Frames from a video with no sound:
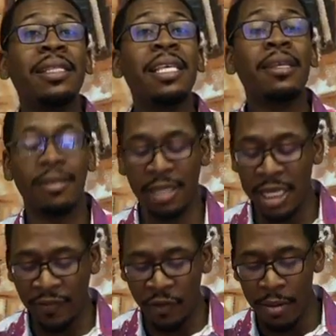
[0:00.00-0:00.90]
sit
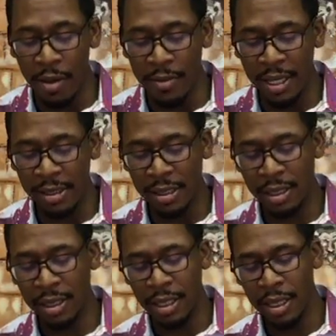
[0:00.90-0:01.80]
just for a moment,
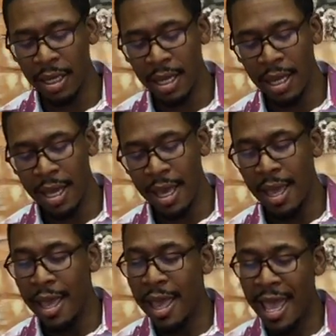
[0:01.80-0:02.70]

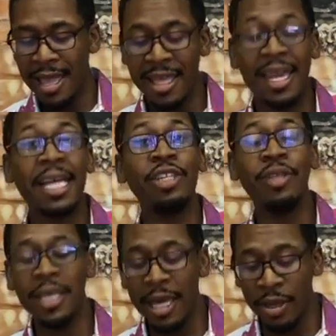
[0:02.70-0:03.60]
and then I do
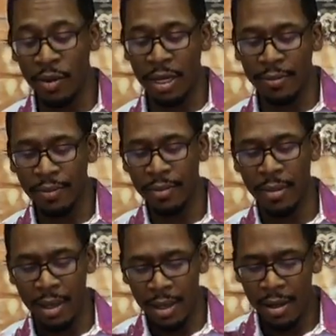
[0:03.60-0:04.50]
the other one.
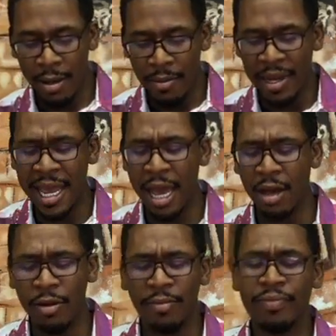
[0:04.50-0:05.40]
But
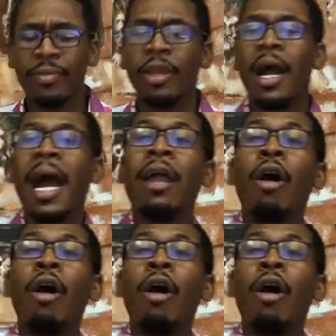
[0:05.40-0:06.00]
now, I